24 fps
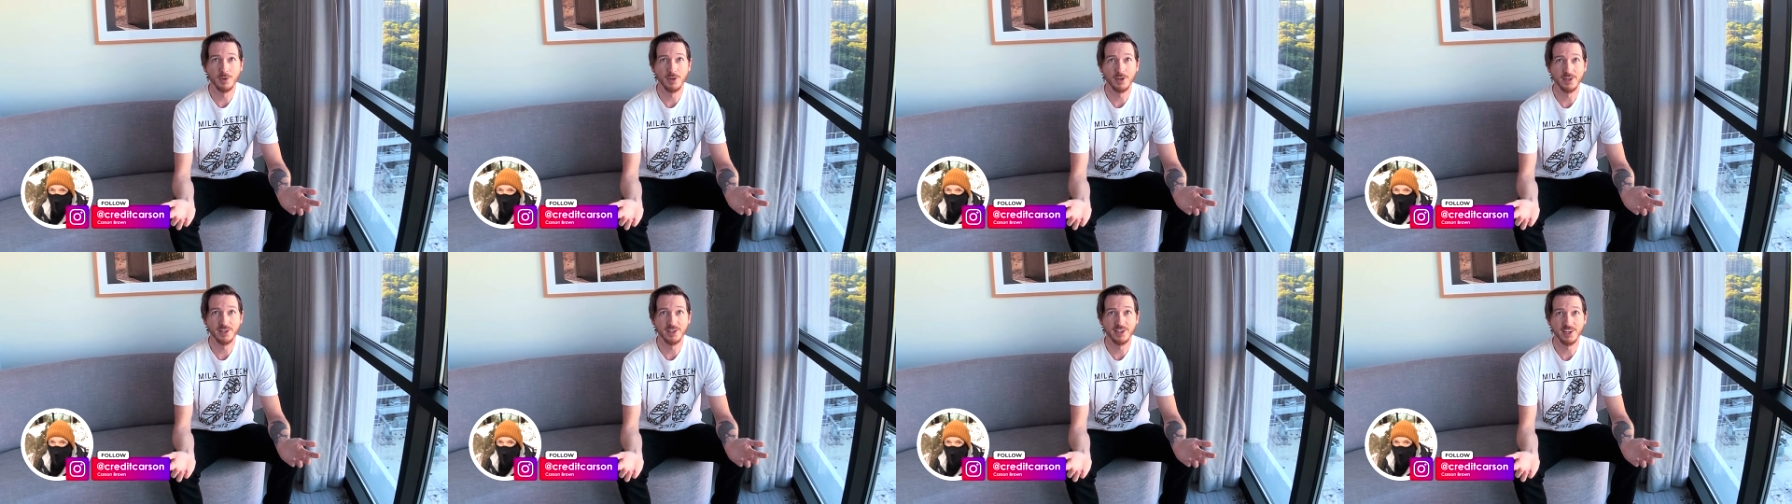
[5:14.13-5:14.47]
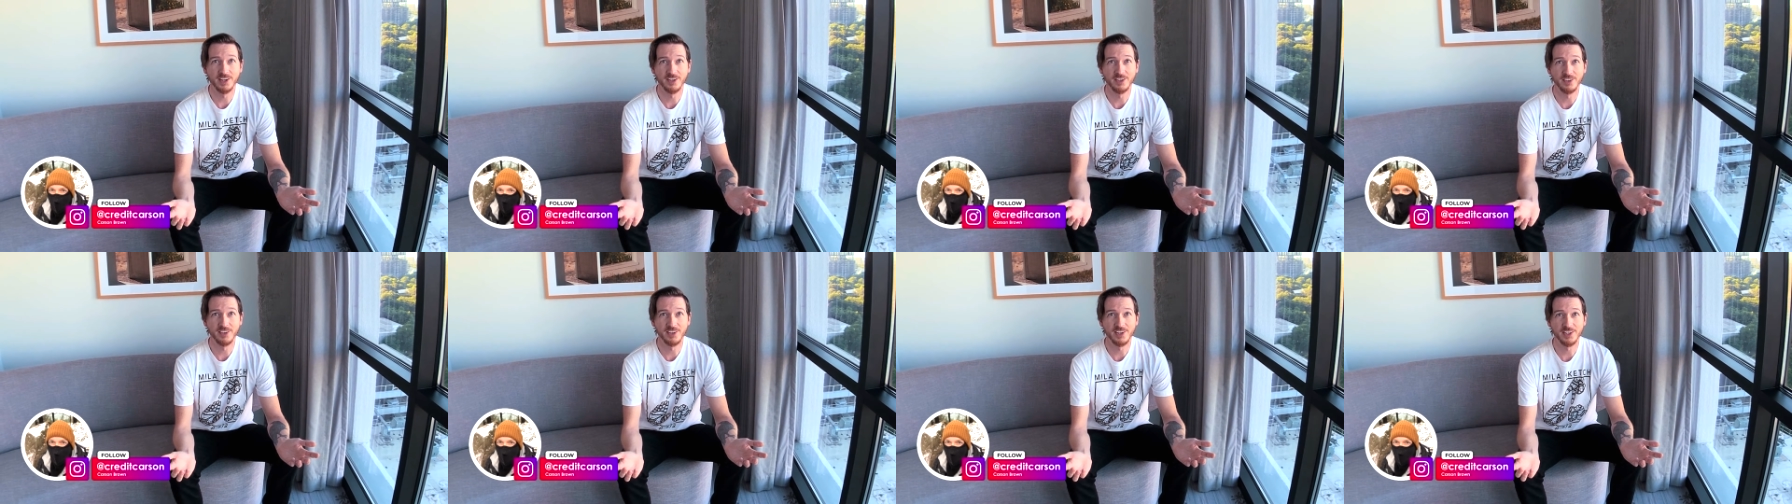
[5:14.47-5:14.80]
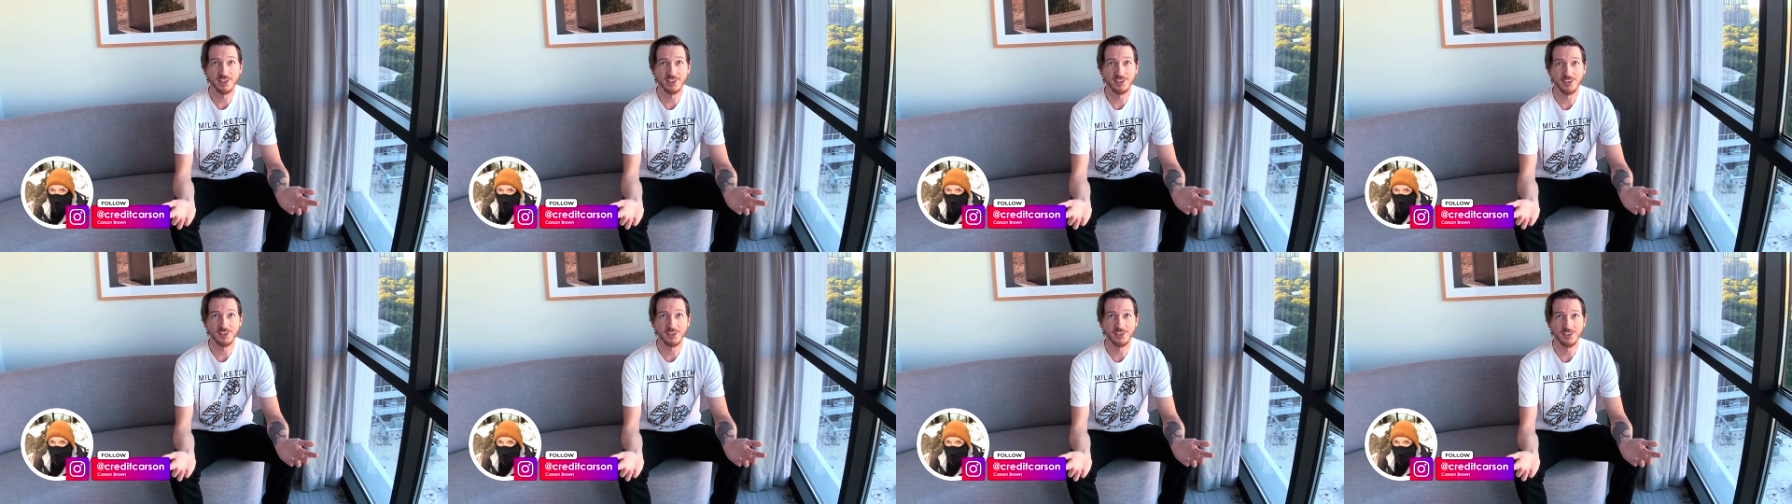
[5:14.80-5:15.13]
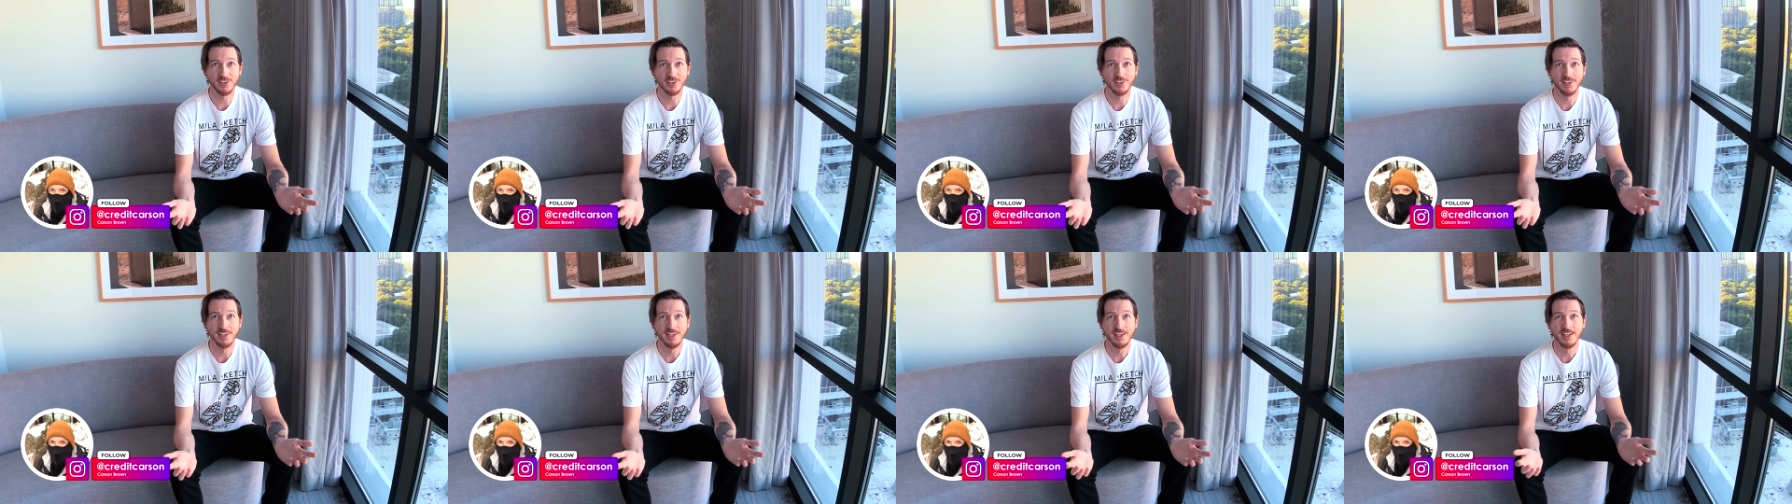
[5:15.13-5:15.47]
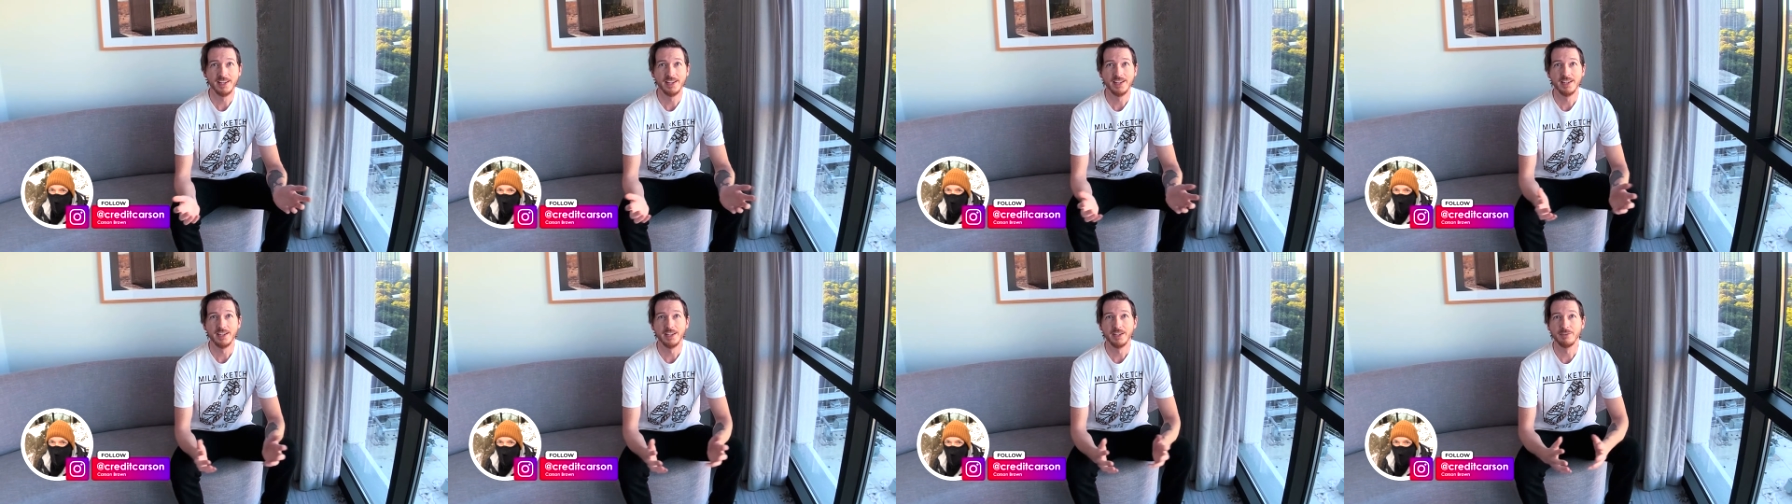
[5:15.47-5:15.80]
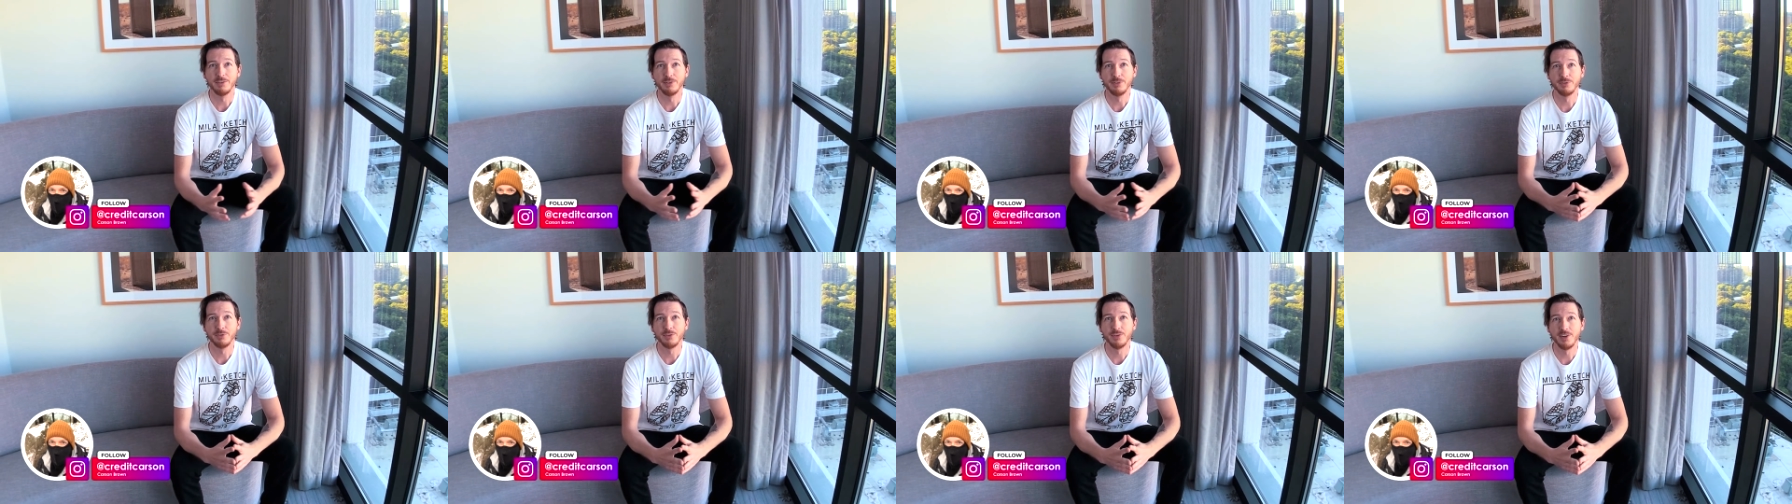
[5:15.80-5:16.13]
branded airline card
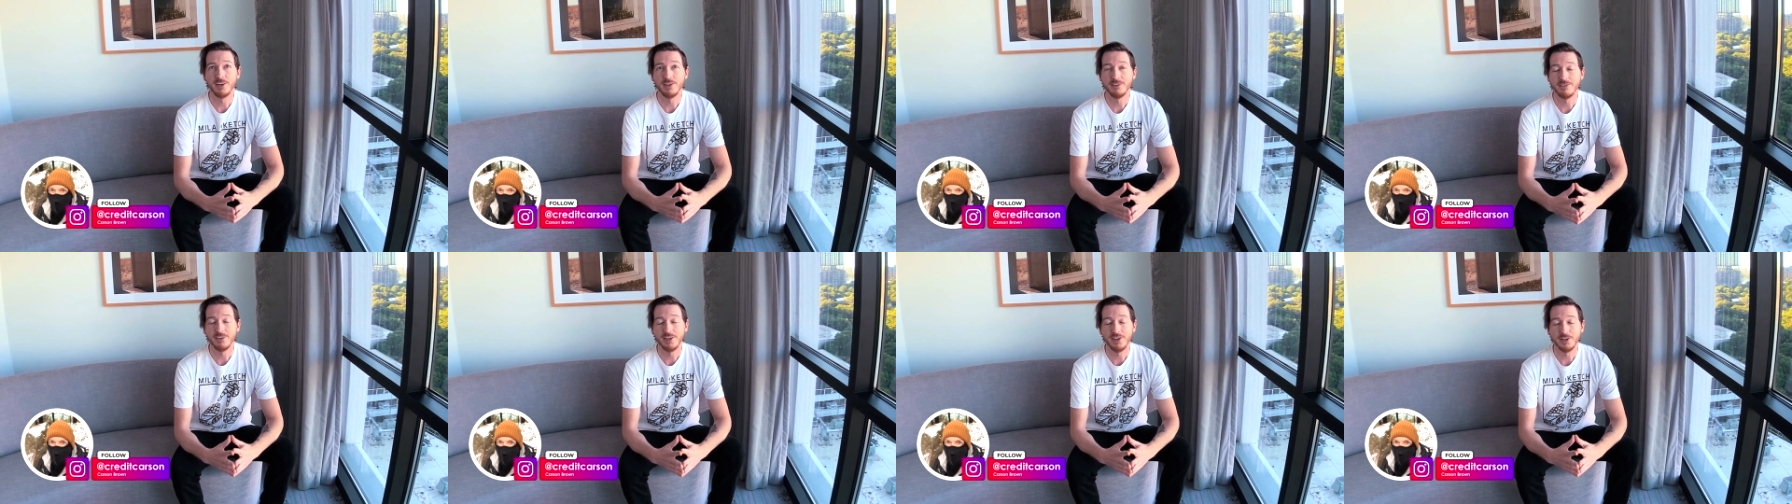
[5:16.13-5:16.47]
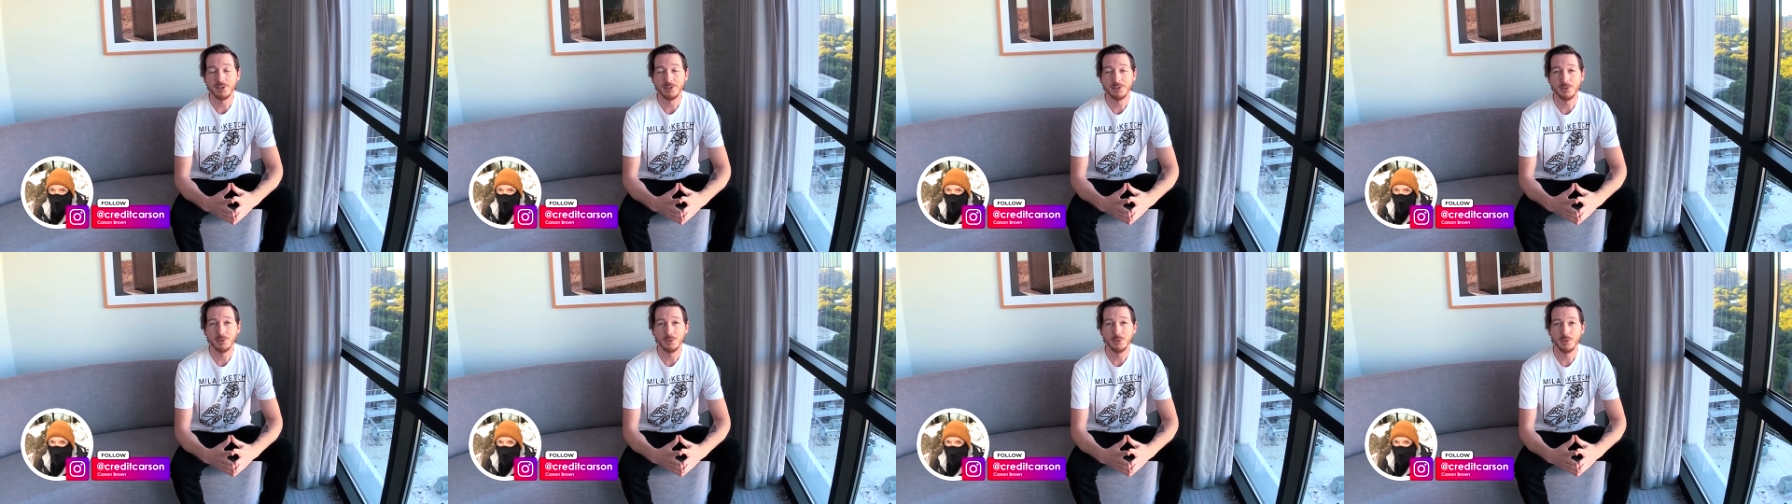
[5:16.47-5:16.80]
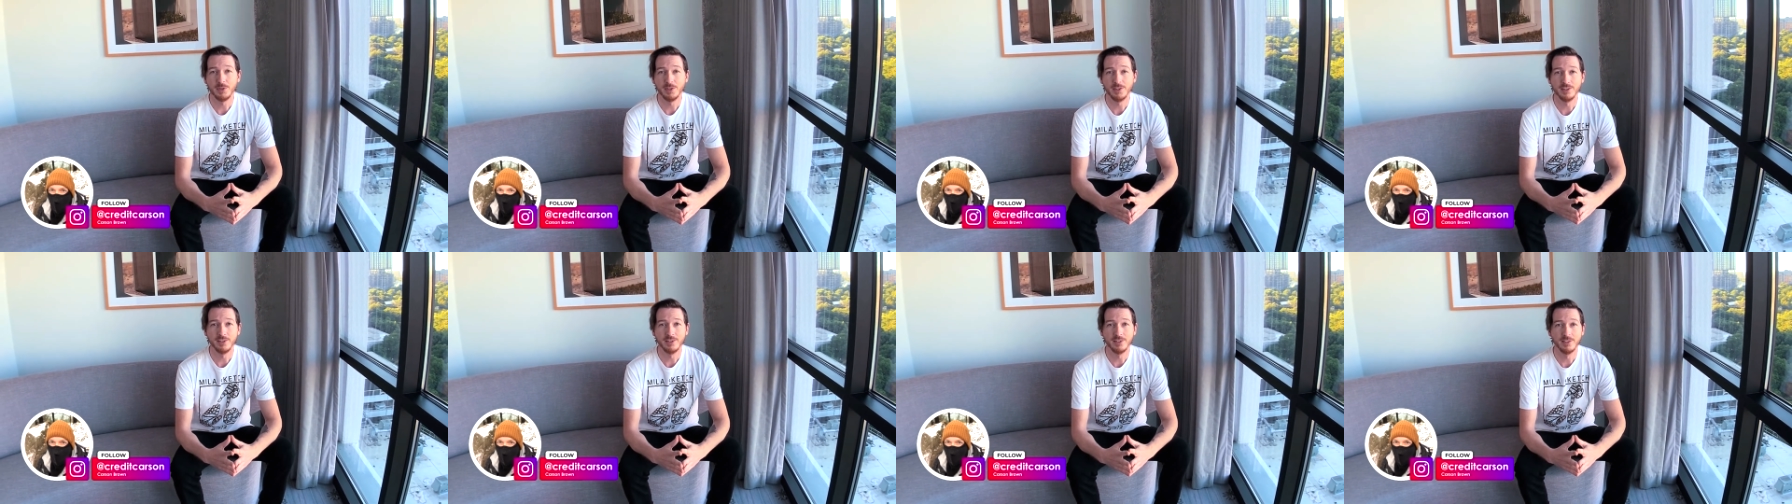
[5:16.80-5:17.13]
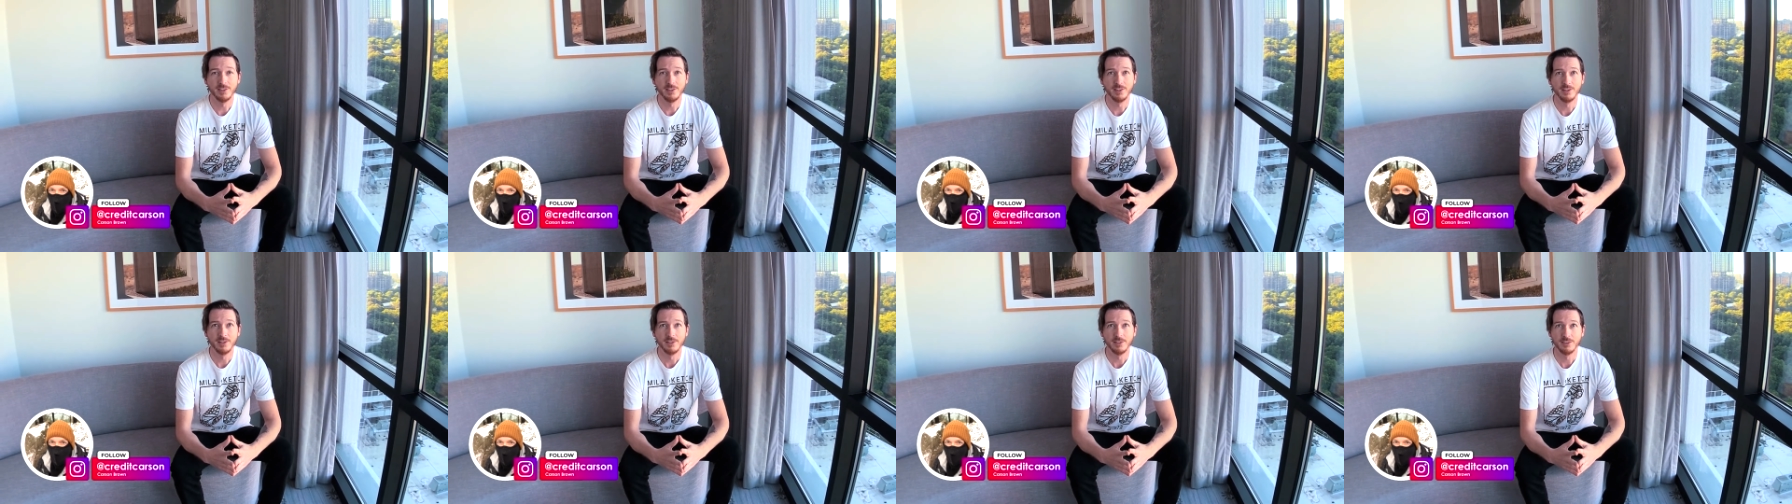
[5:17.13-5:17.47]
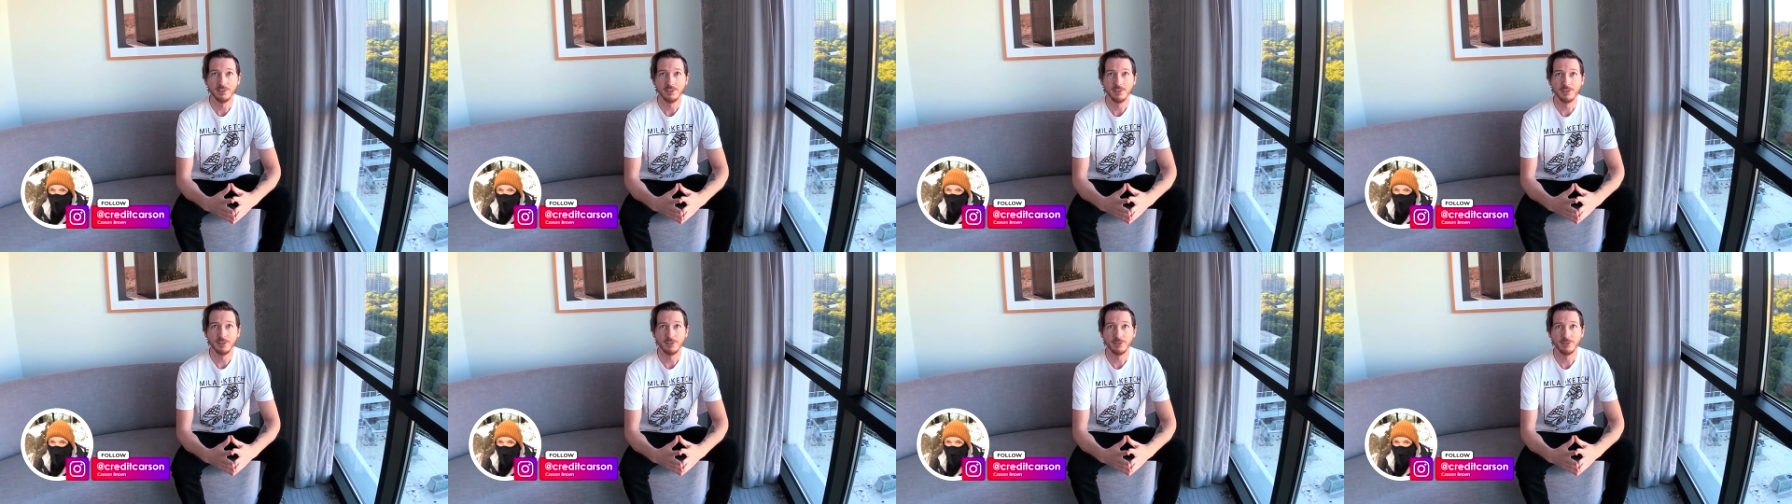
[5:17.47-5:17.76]
if you find value in